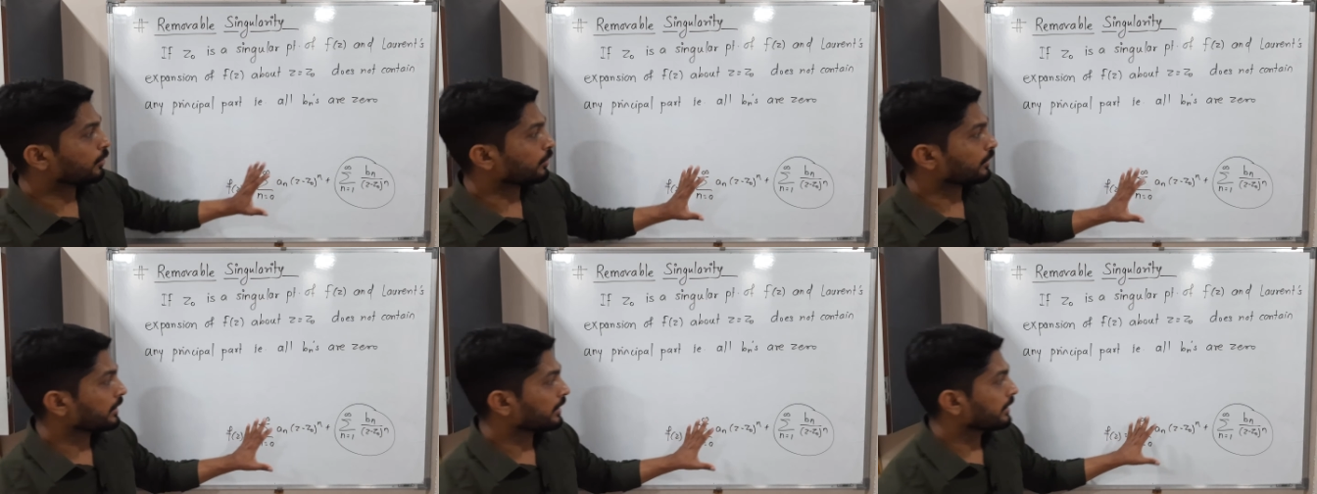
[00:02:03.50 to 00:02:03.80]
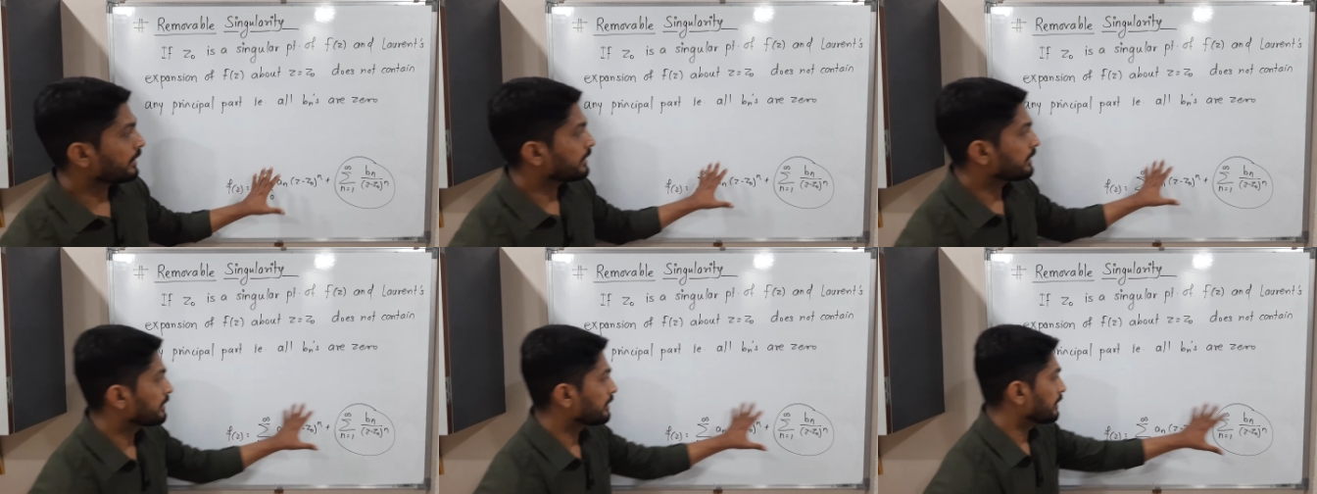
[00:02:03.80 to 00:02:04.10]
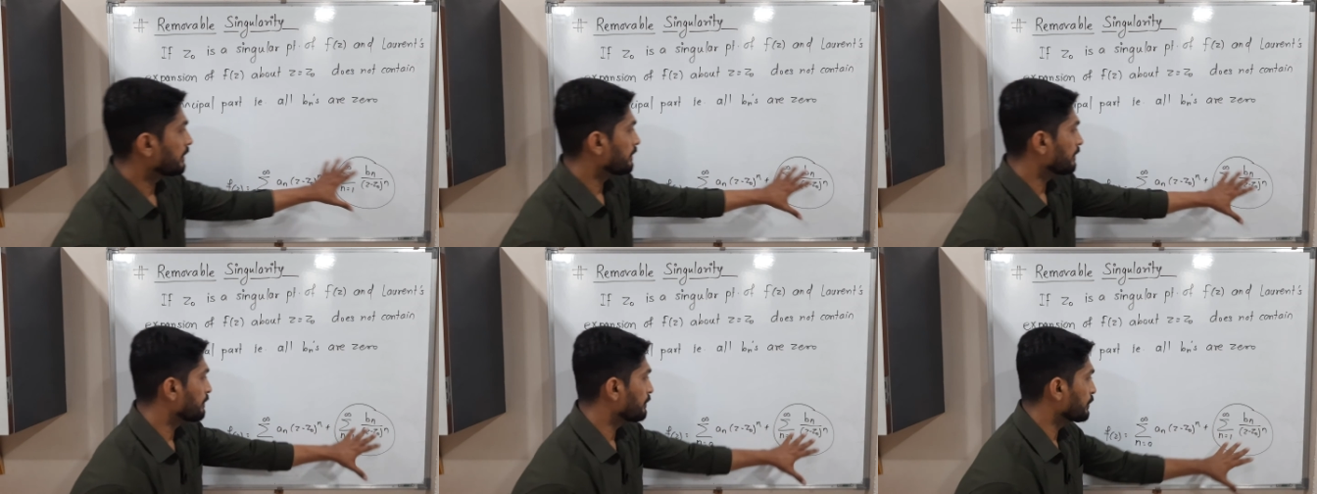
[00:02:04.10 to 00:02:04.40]
Okay,
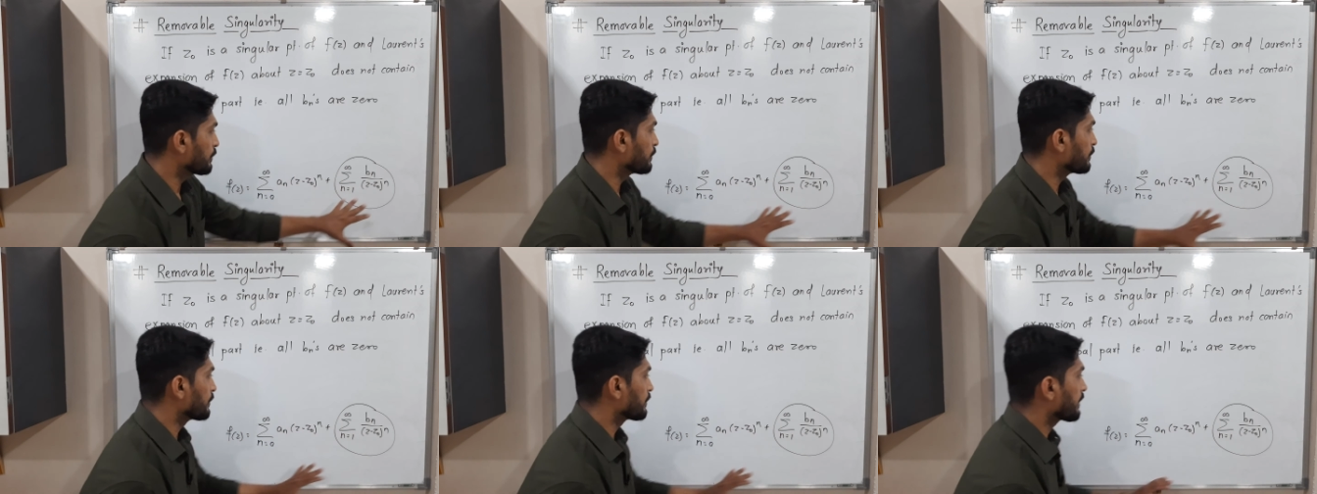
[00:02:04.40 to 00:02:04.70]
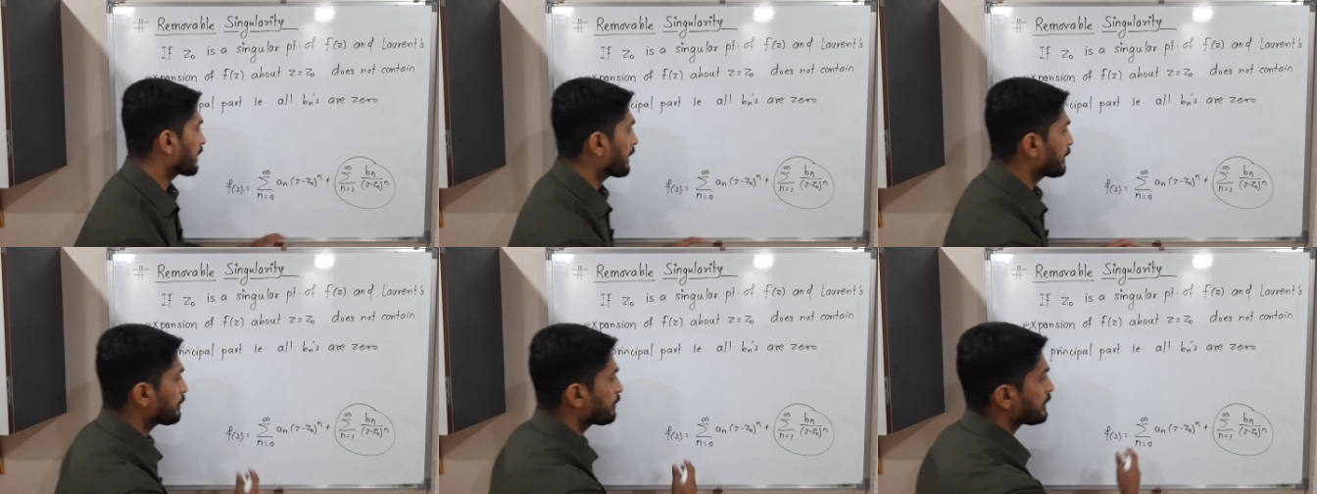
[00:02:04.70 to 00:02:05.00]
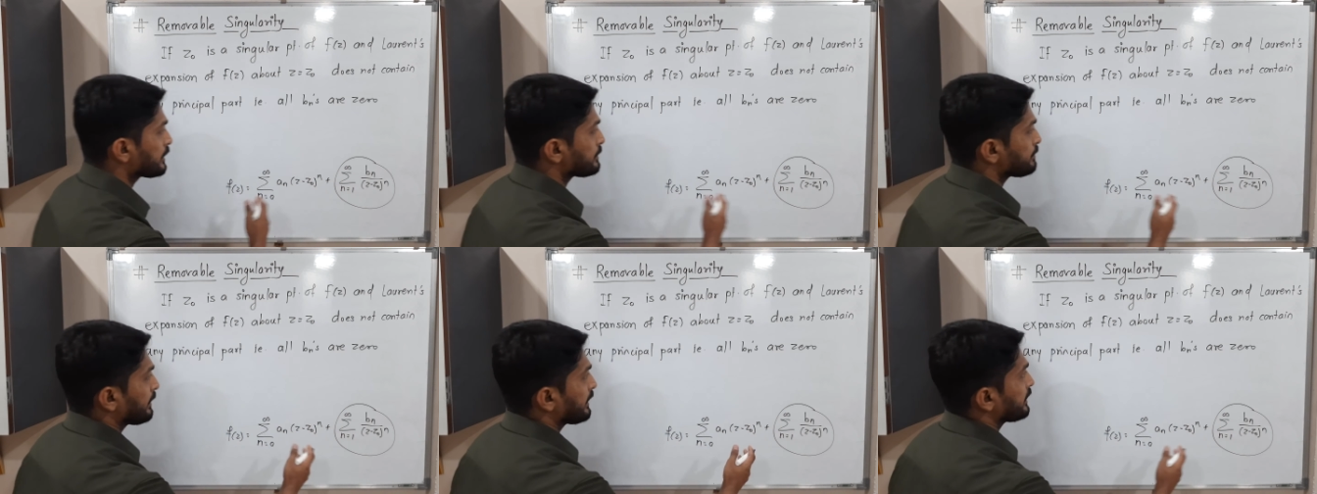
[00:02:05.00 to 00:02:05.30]
if you try to
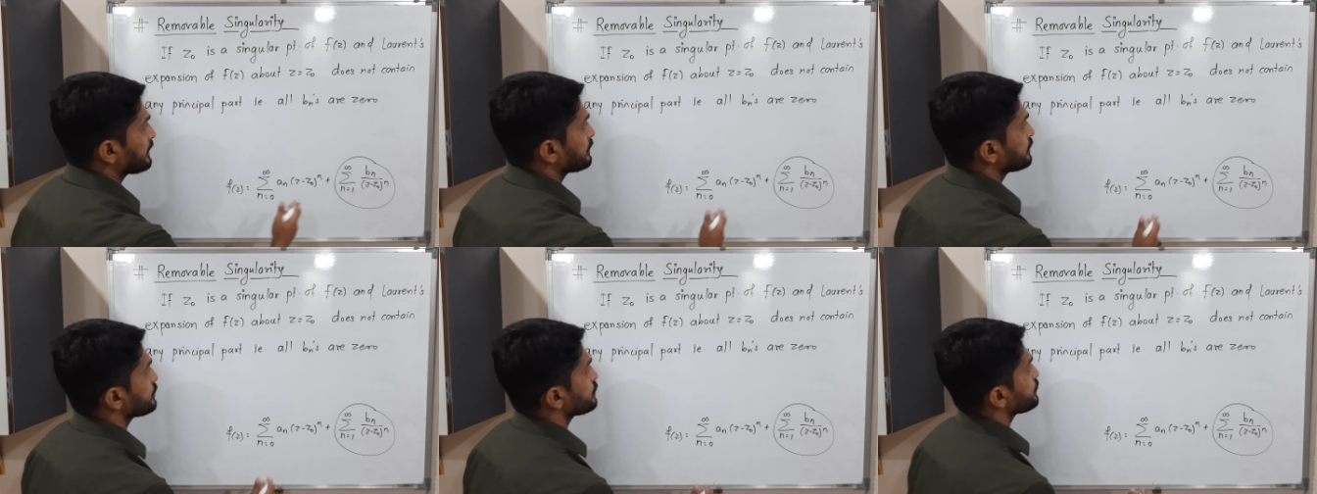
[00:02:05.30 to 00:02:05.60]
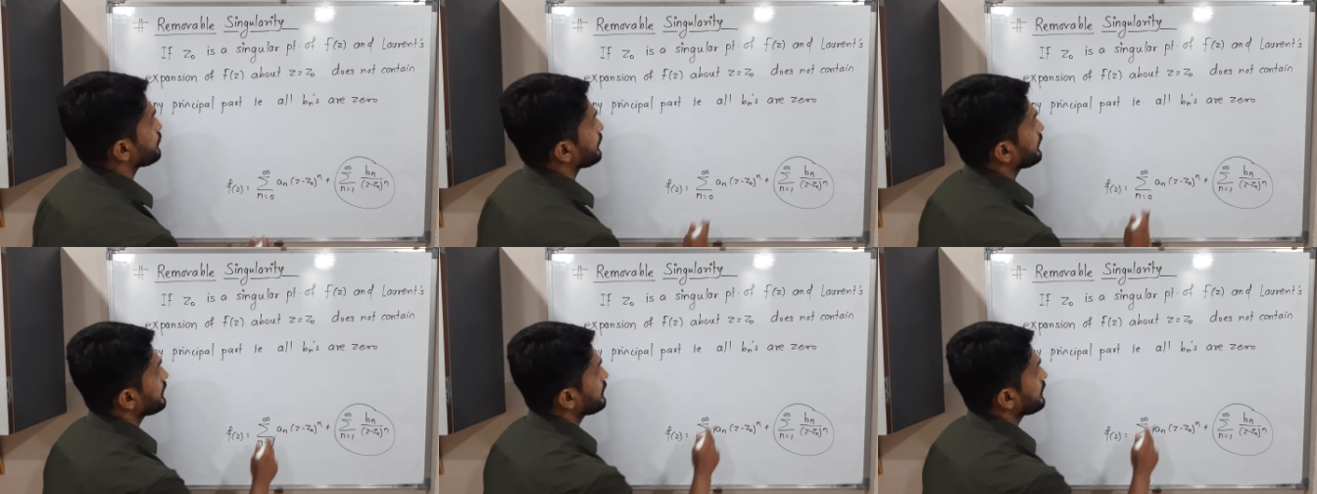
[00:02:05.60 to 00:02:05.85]
expand in this